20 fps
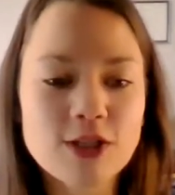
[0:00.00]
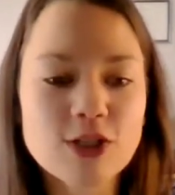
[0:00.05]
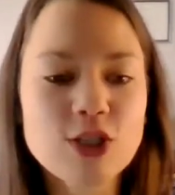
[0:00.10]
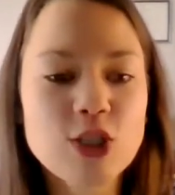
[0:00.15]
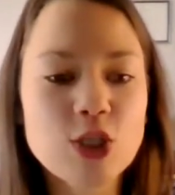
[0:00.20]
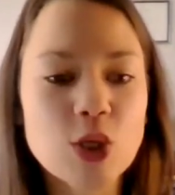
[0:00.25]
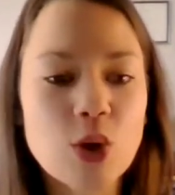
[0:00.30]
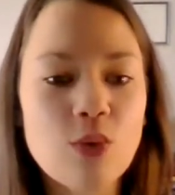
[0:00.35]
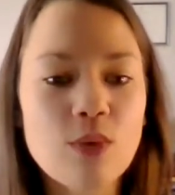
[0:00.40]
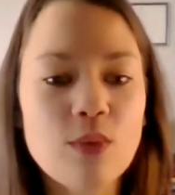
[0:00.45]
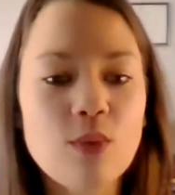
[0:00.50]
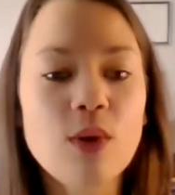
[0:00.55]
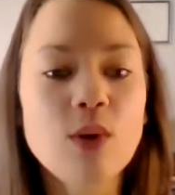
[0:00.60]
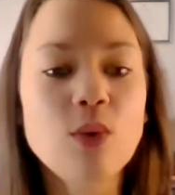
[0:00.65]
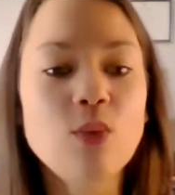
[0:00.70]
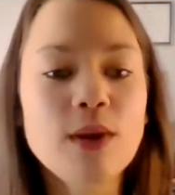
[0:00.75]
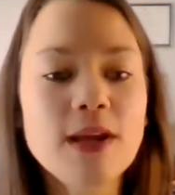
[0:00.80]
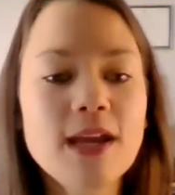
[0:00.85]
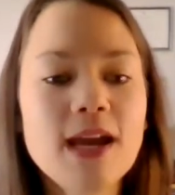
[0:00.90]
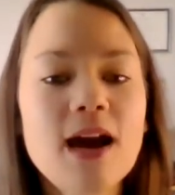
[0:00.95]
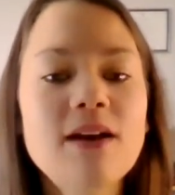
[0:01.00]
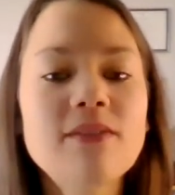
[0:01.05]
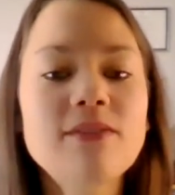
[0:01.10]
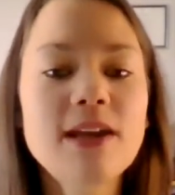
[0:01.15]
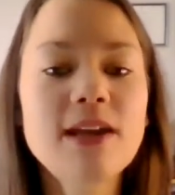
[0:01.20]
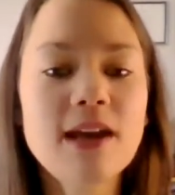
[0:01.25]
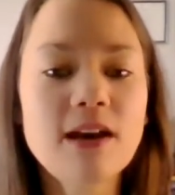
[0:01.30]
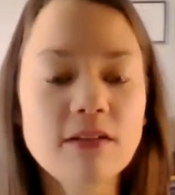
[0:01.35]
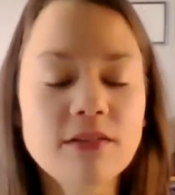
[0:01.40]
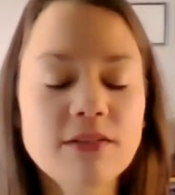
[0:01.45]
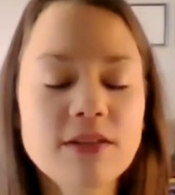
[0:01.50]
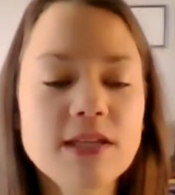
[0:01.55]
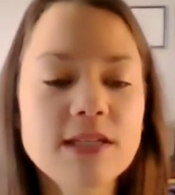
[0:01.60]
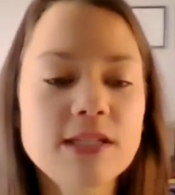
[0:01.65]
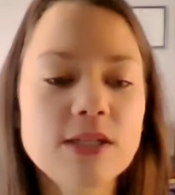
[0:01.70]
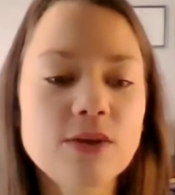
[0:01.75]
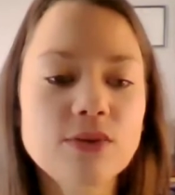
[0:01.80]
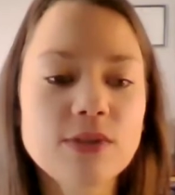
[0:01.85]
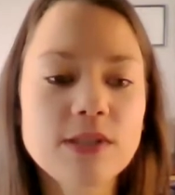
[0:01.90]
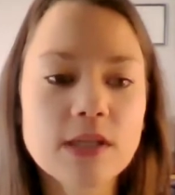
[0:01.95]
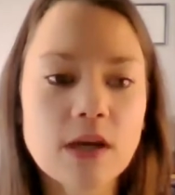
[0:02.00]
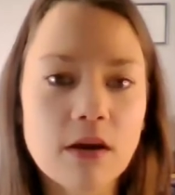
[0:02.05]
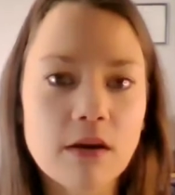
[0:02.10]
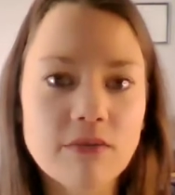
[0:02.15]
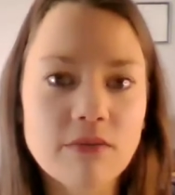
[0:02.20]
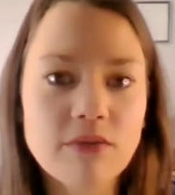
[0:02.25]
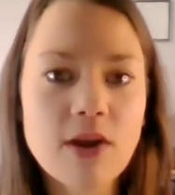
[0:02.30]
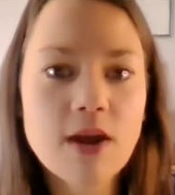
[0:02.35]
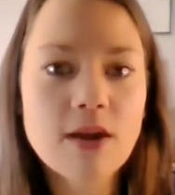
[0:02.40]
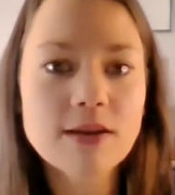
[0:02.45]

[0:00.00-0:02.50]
So when we have a healthy dose of